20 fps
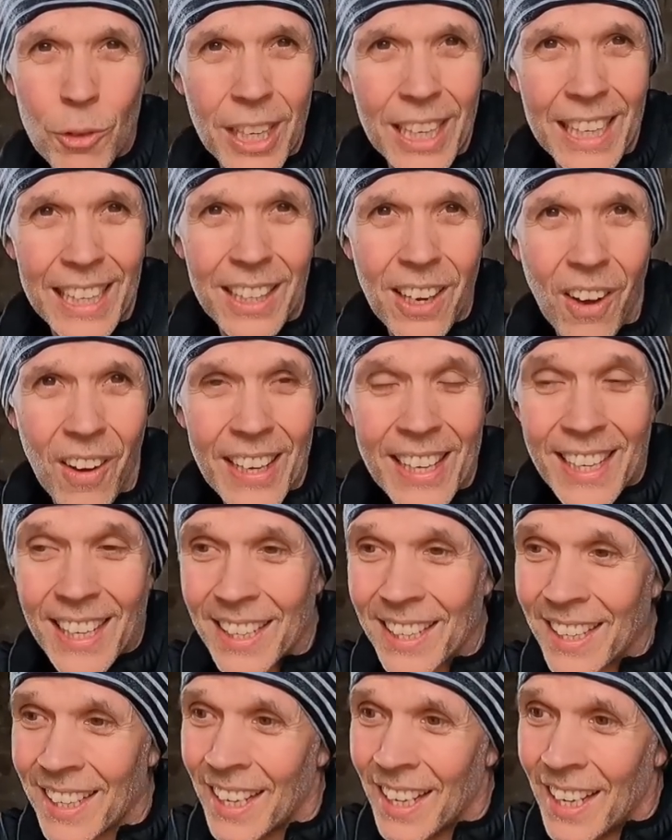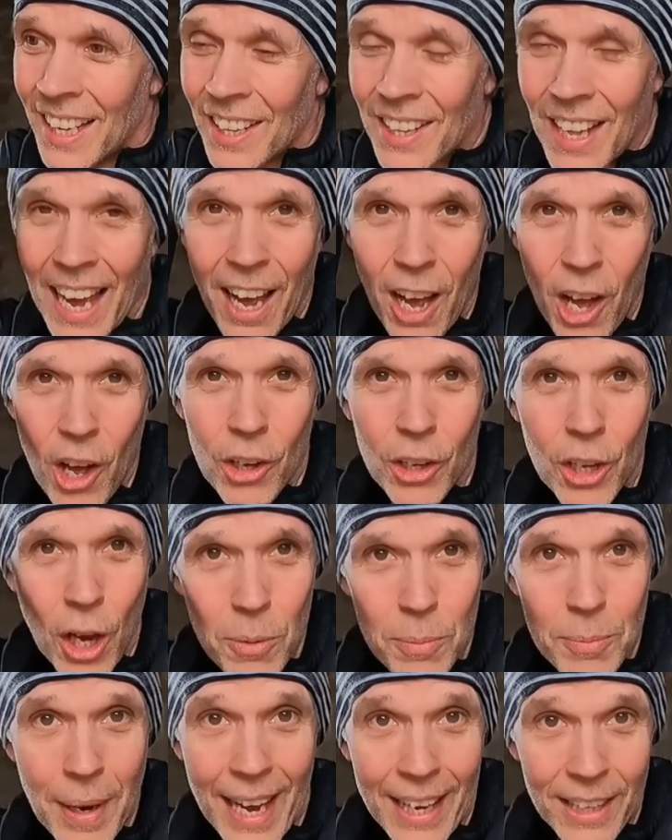Really liking that
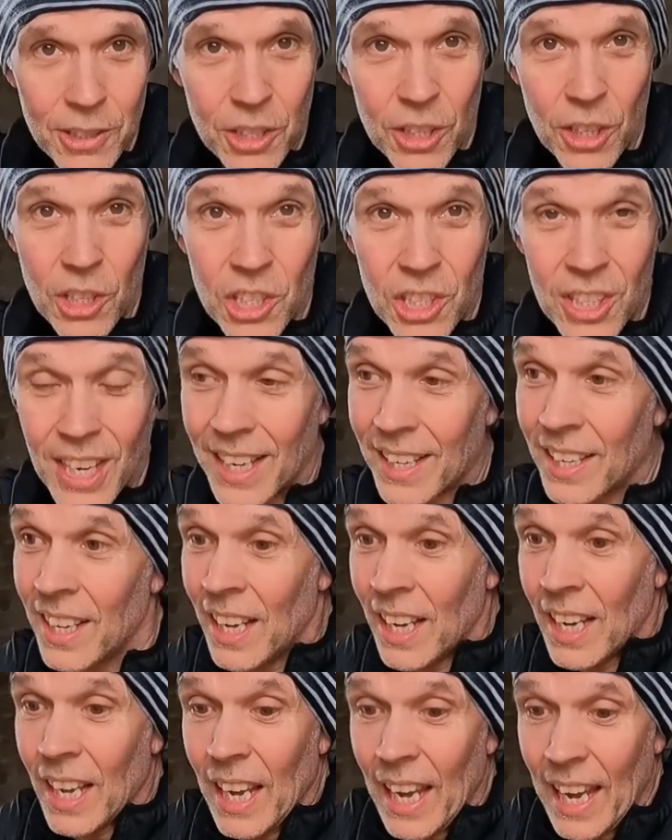Ergo Max cushioning.